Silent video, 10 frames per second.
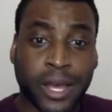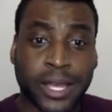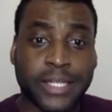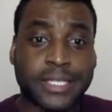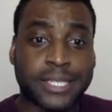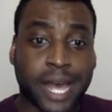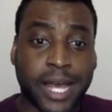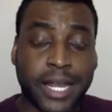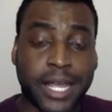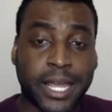It's
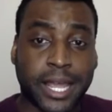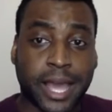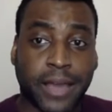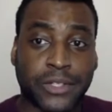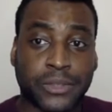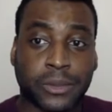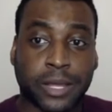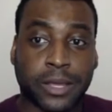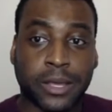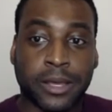not a actual
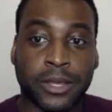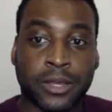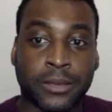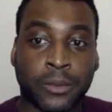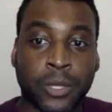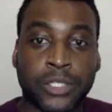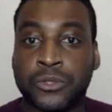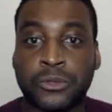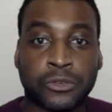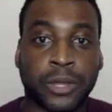once
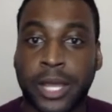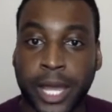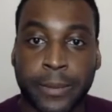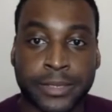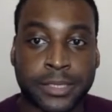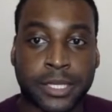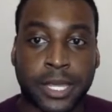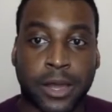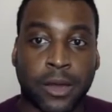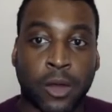you create a business
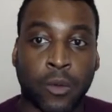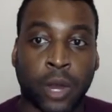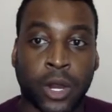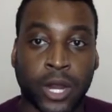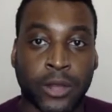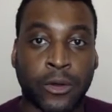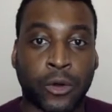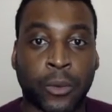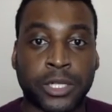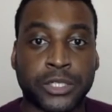account or
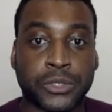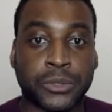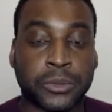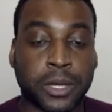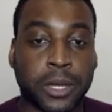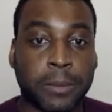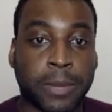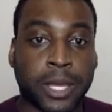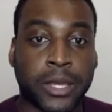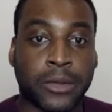once you
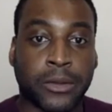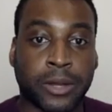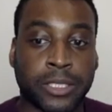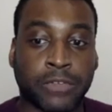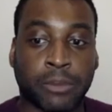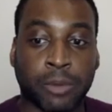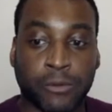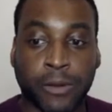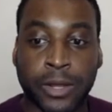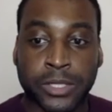make your Instagram
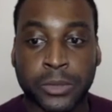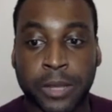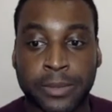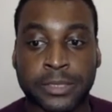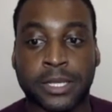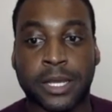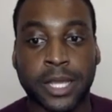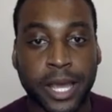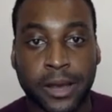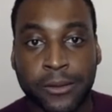profile into a business
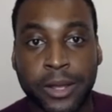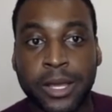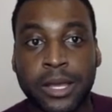account,